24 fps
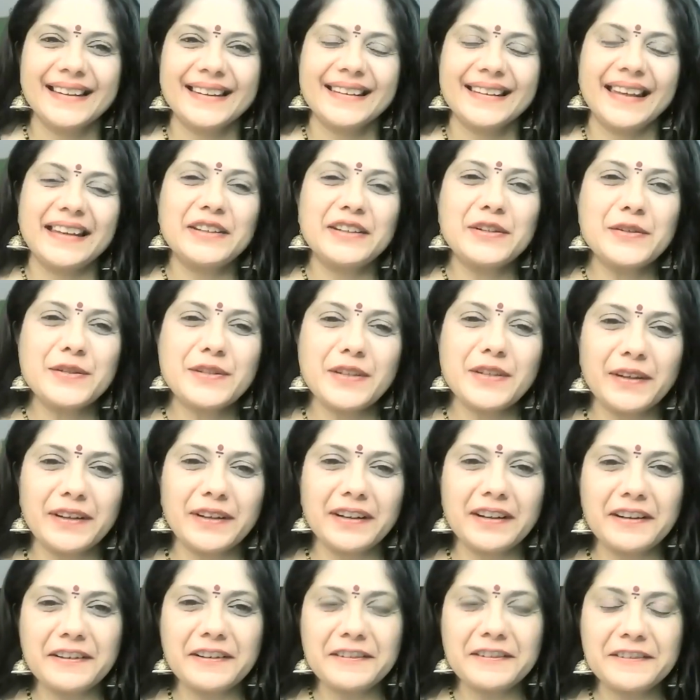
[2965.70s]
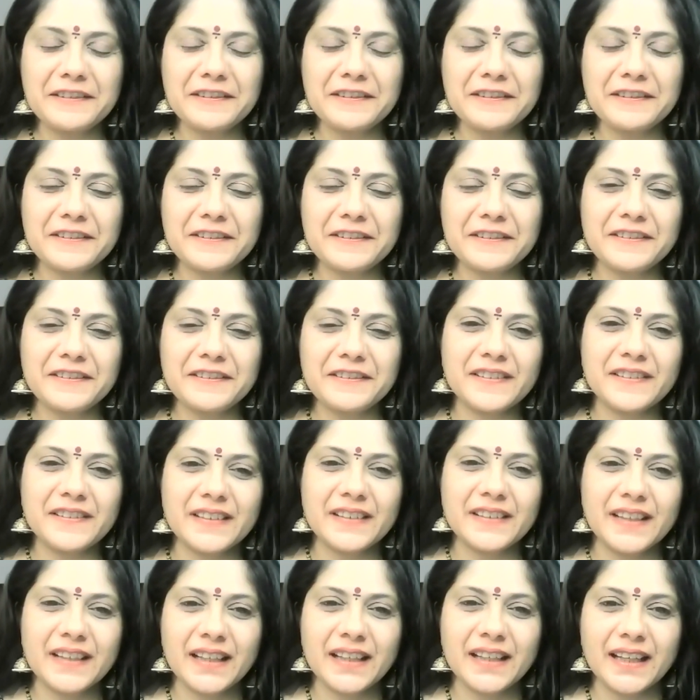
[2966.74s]
Thank you, Saurav.
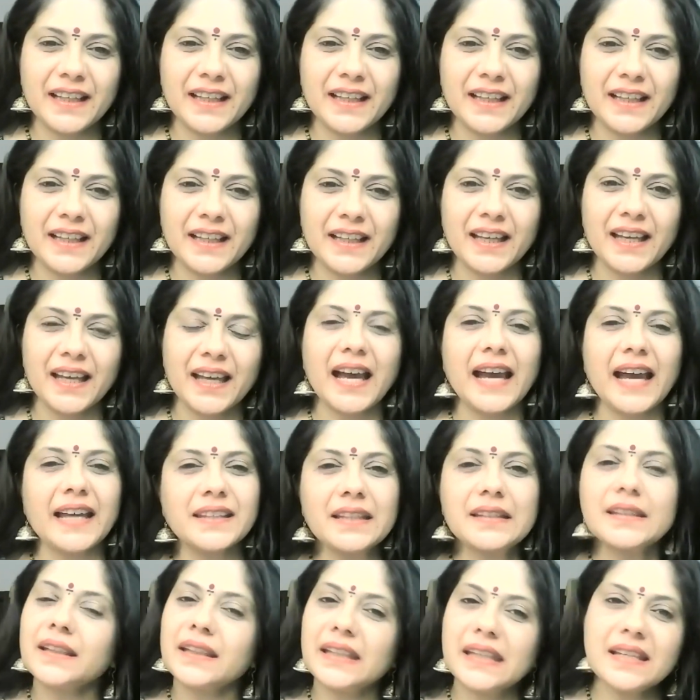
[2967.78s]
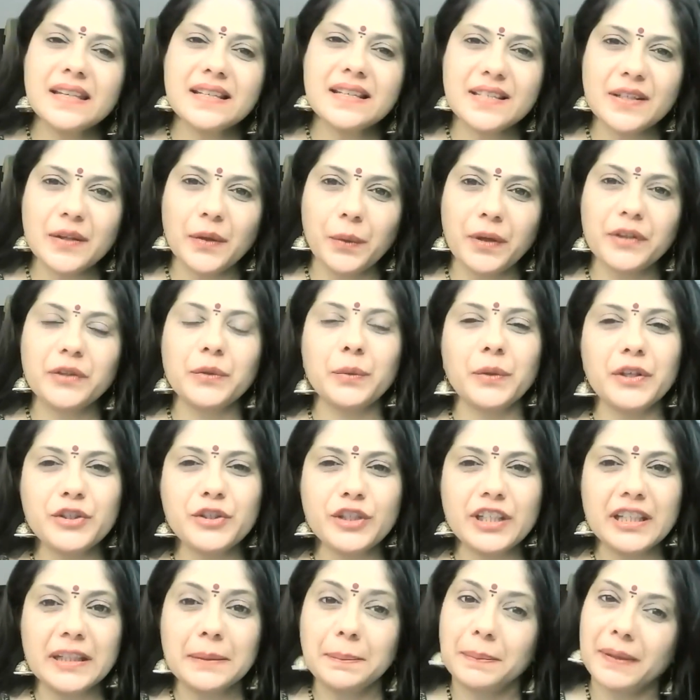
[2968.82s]
I think the ease with which he
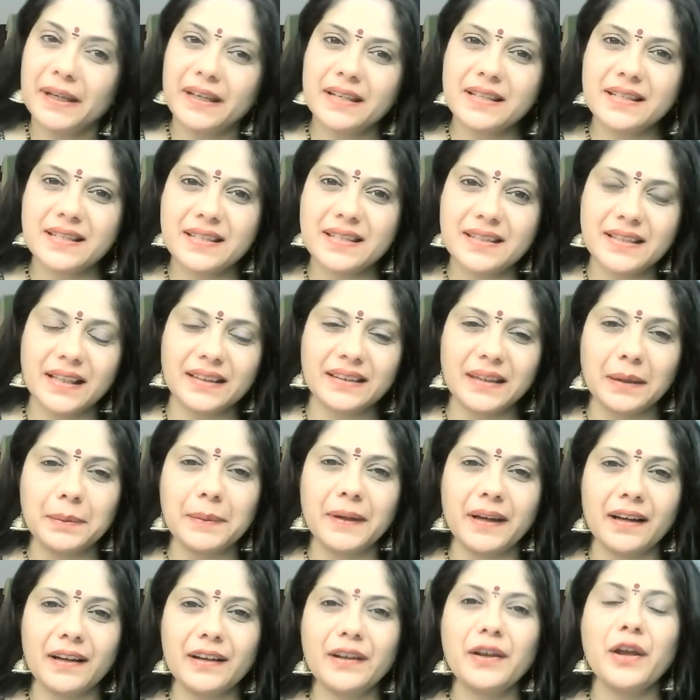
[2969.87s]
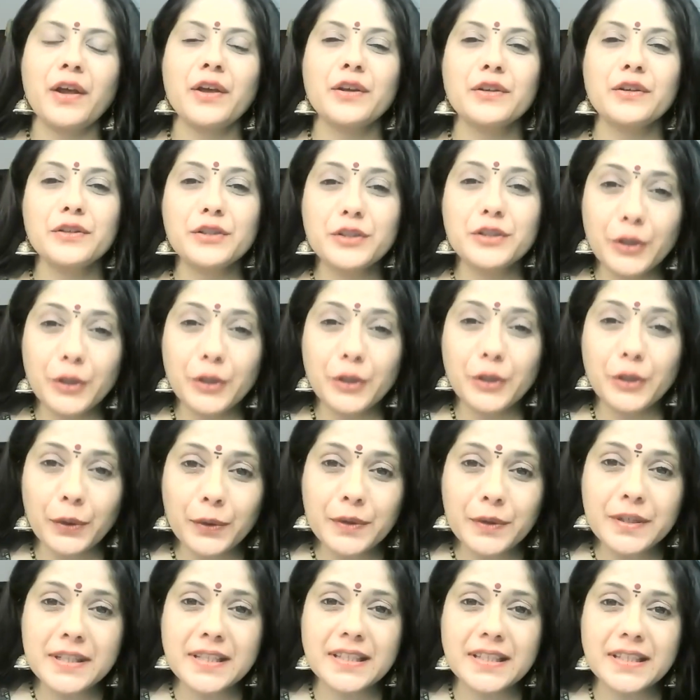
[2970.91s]
plays the tabla shows the
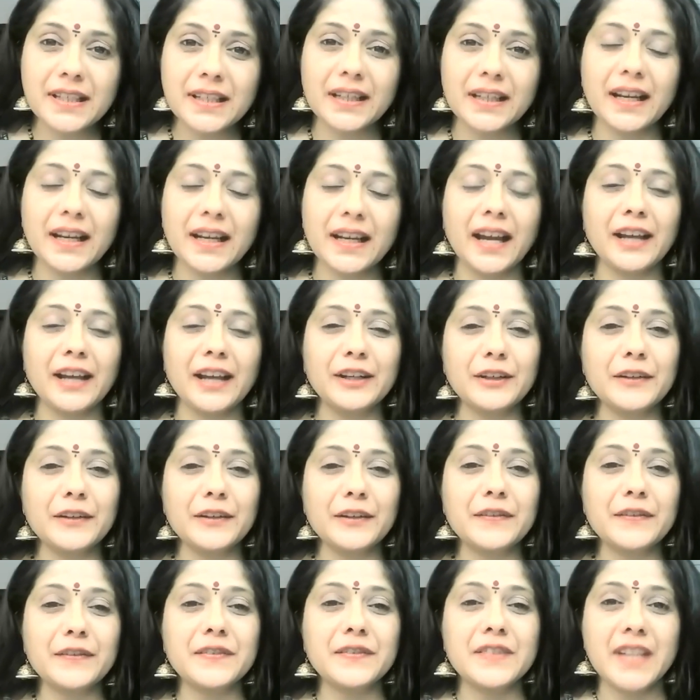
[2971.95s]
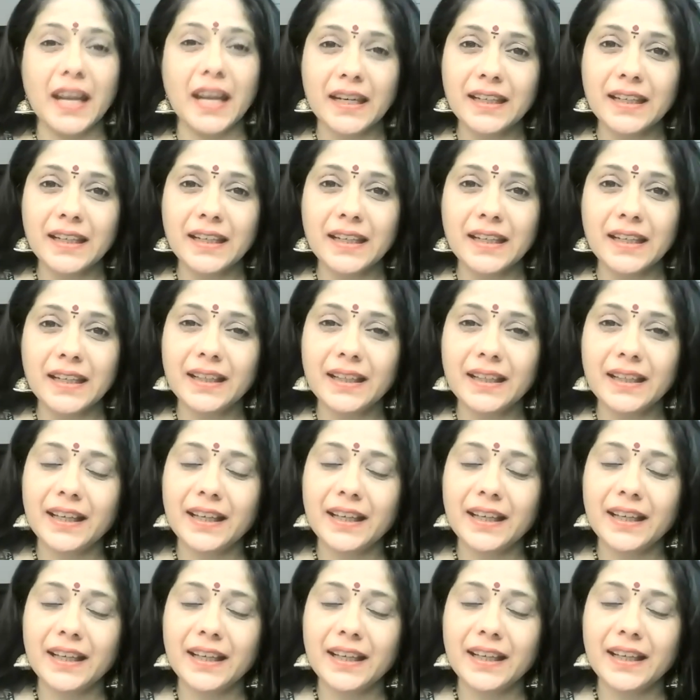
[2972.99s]
kind of dedication that he has to
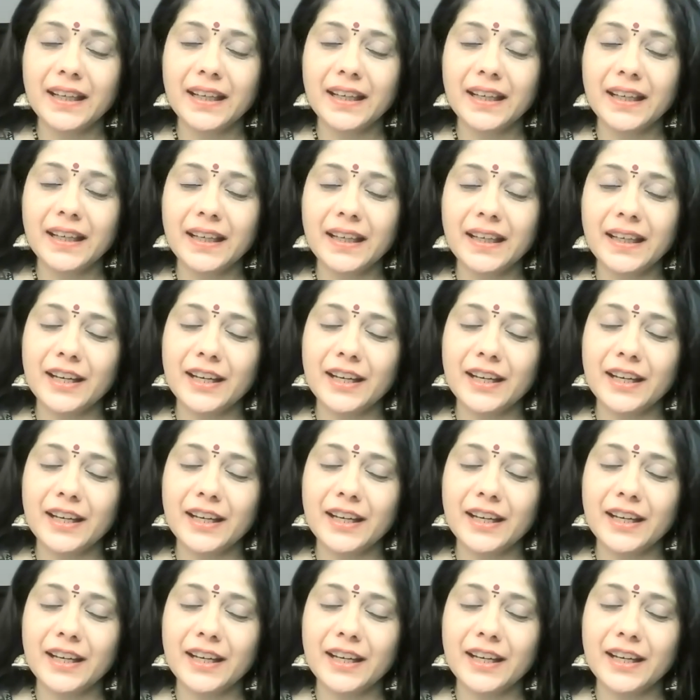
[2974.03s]
this passion.